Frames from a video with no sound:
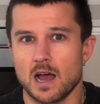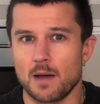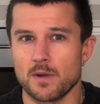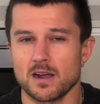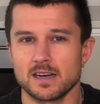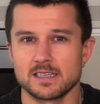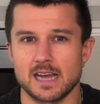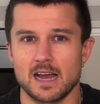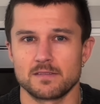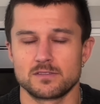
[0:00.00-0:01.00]
I'm not going to
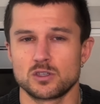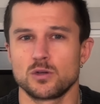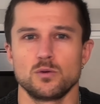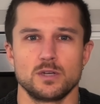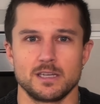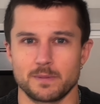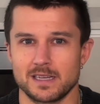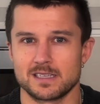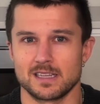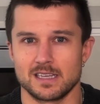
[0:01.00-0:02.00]
dive too deep
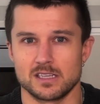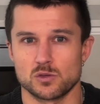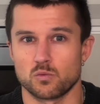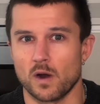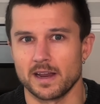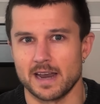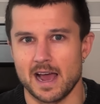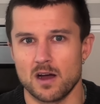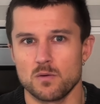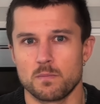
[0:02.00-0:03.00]
into these right
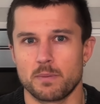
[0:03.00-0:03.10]
now,